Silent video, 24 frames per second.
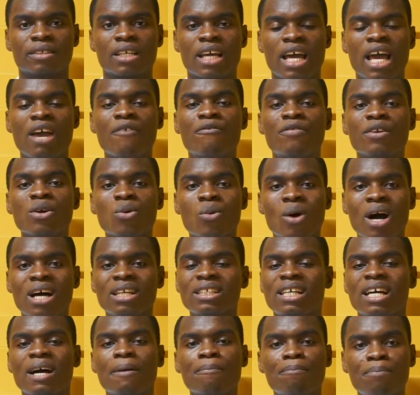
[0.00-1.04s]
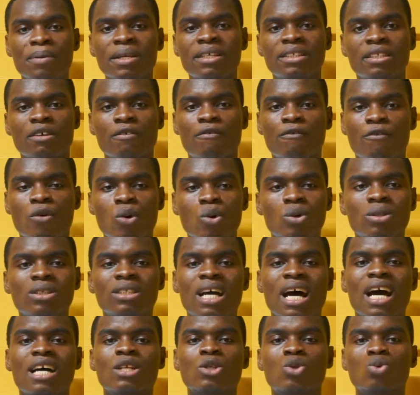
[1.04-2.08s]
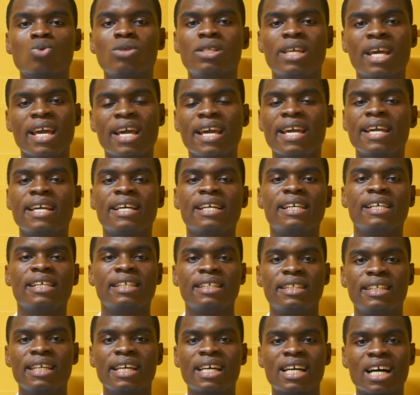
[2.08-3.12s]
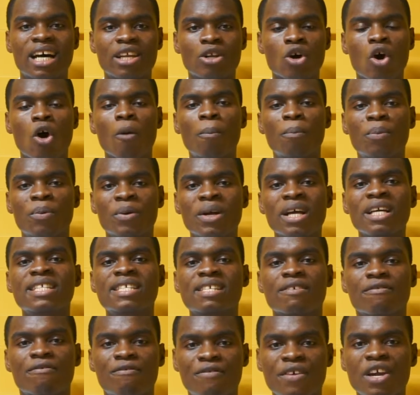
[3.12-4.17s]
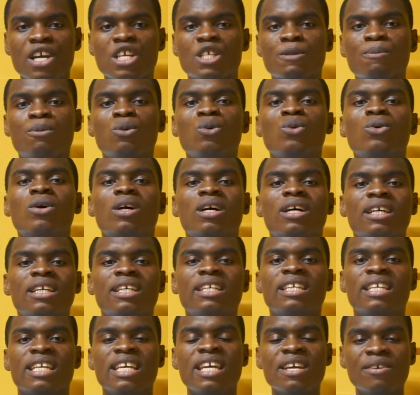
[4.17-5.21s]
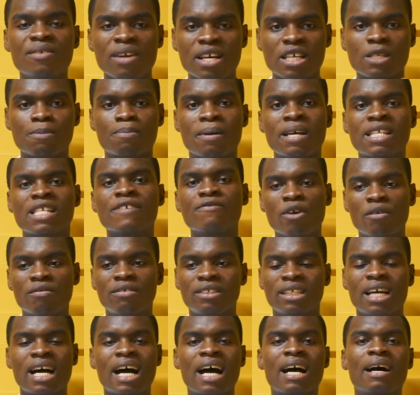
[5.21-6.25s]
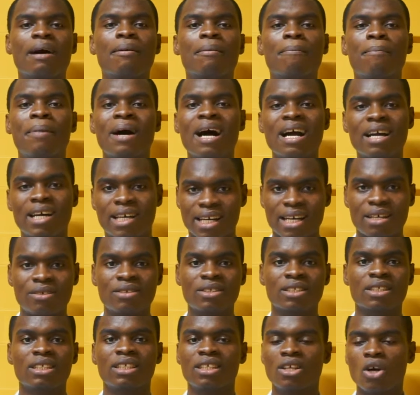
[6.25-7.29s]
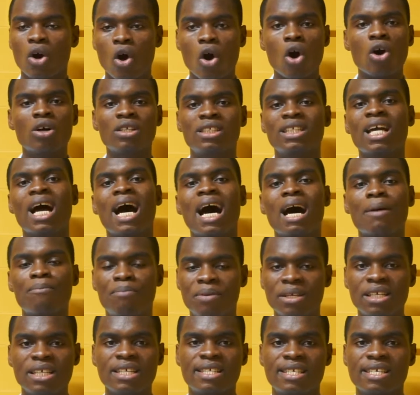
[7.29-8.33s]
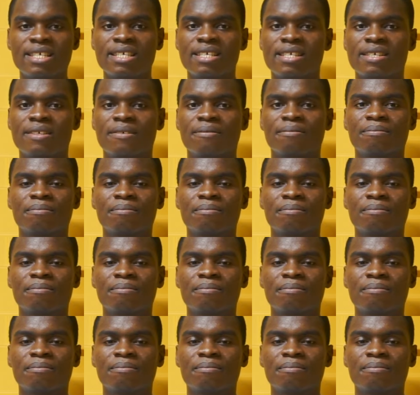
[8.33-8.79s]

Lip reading: Everyone can pick the phone and today they can operate Facebook irrespective of their background or their abilities.